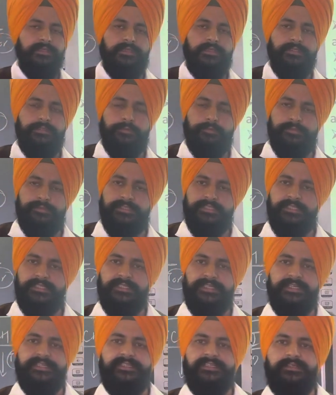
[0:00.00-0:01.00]

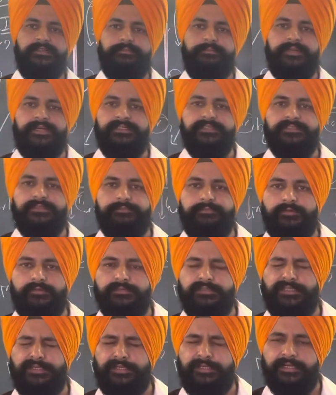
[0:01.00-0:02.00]
using, it depends
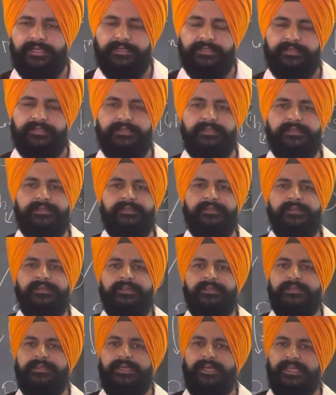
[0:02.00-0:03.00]
upon the data,
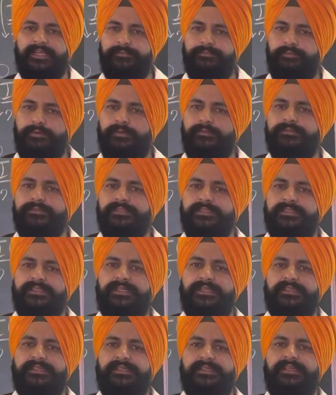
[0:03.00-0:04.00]
type of the
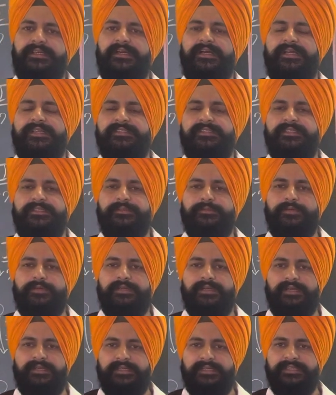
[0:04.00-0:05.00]
data. Either your
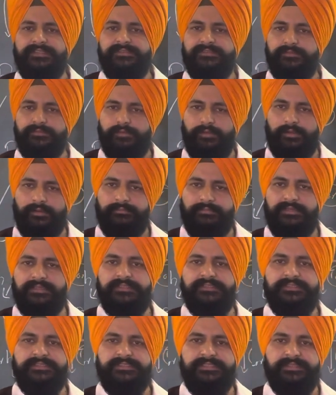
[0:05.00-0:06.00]
data is normal
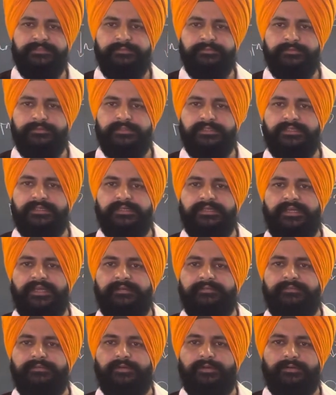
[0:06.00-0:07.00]
distributed,
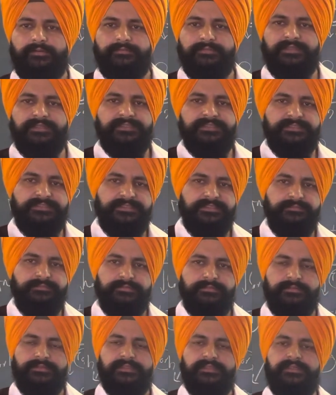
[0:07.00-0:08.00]
abnormal
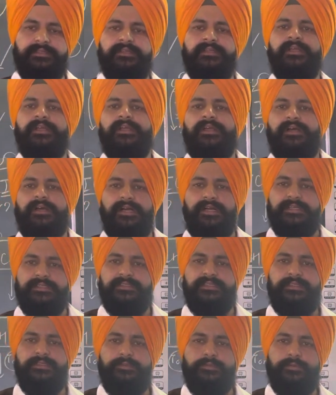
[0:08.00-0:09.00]
distributed,
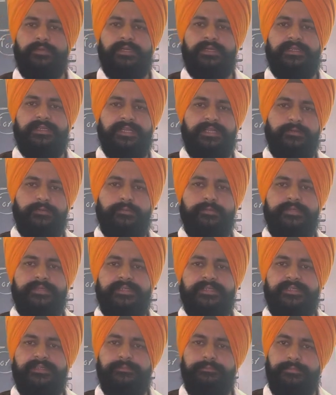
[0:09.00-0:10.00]
either you are
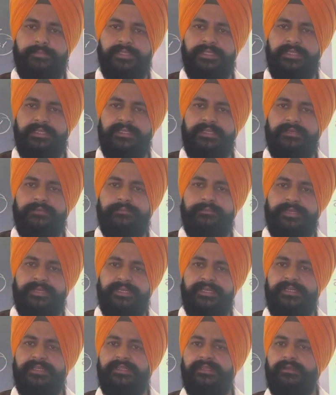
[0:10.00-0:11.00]
calculating mean,
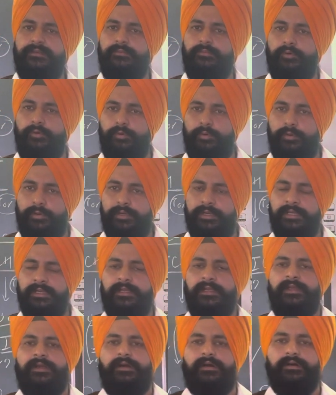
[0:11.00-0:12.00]
median, mode,
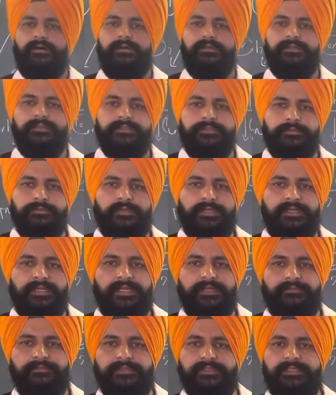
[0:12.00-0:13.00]
or you are
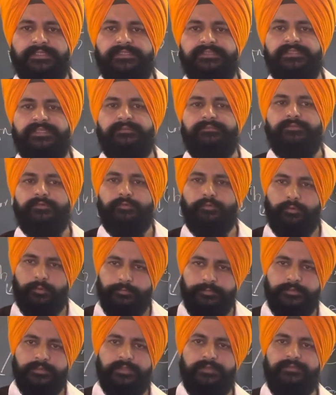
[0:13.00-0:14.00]
having some
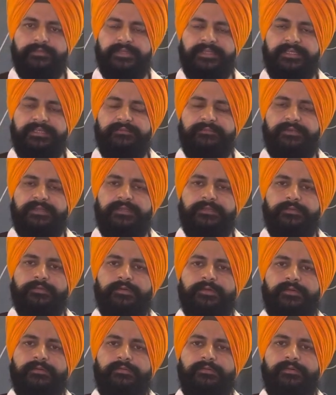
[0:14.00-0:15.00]
groups of animal, you
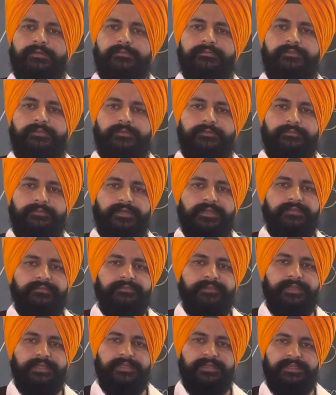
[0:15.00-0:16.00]
are going for one
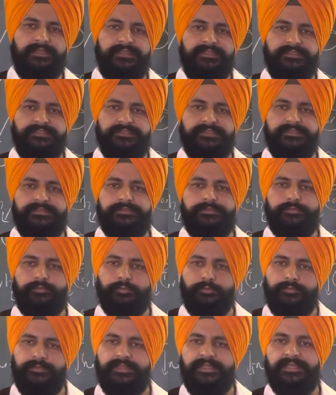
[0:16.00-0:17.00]
way analysis,
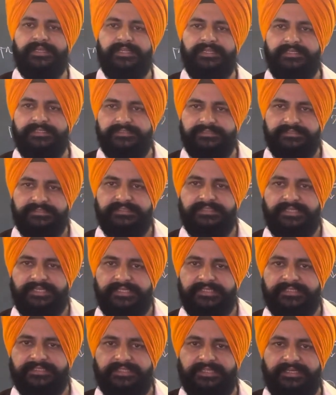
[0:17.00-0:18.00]
two way analysis,
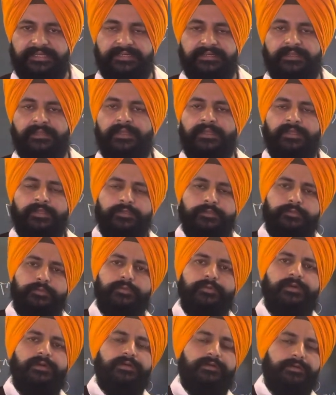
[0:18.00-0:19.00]
like that.
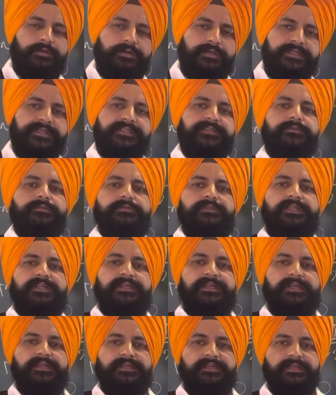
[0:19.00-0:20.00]
So according to the
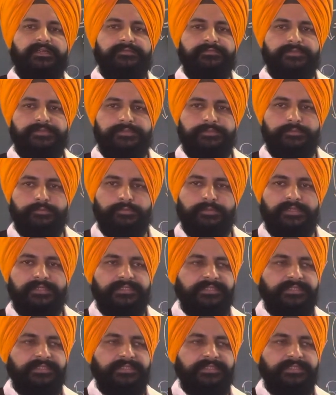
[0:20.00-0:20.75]
data which you are